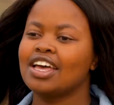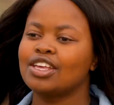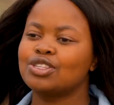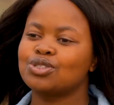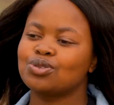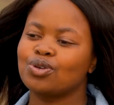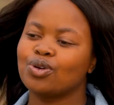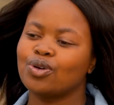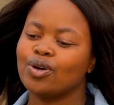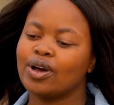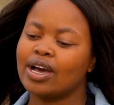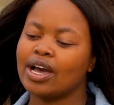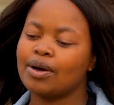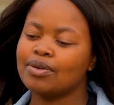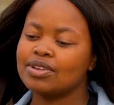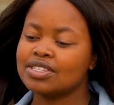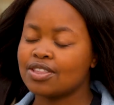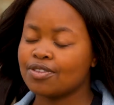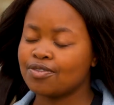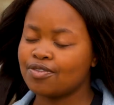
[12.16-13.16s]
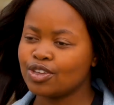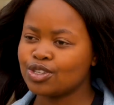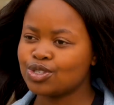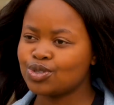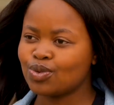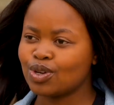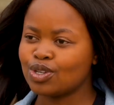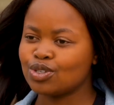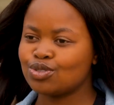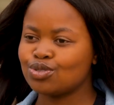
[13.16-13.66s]
So I was the
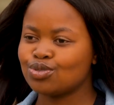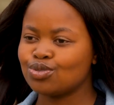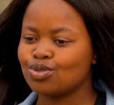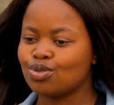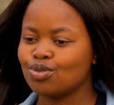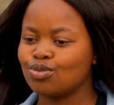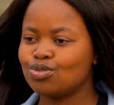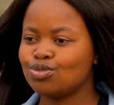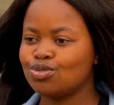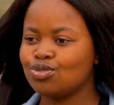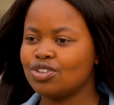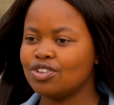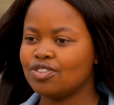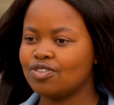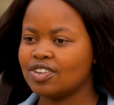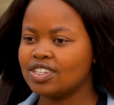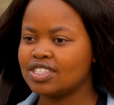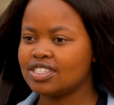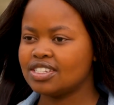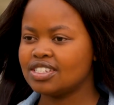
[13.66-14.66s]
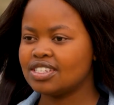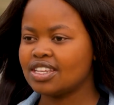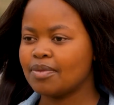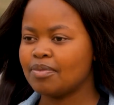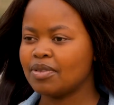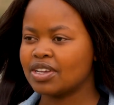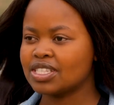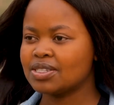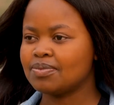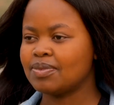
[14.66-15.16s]
first one to go to university
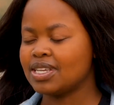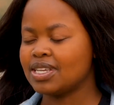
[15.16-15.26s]
amongst